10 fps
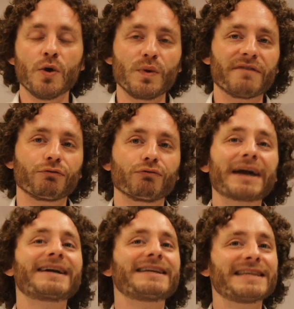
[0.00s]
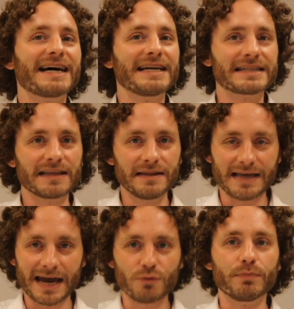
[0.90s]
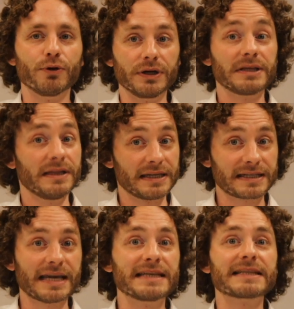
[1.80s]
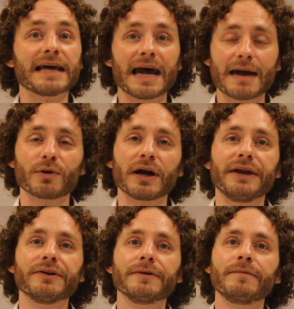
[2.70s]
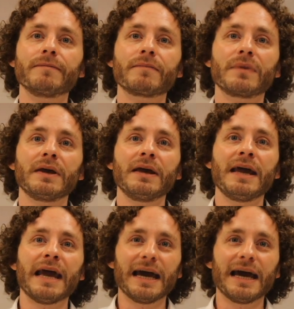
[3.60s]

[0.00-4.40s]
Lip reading: We have recognized the output, in this case the hammer handle,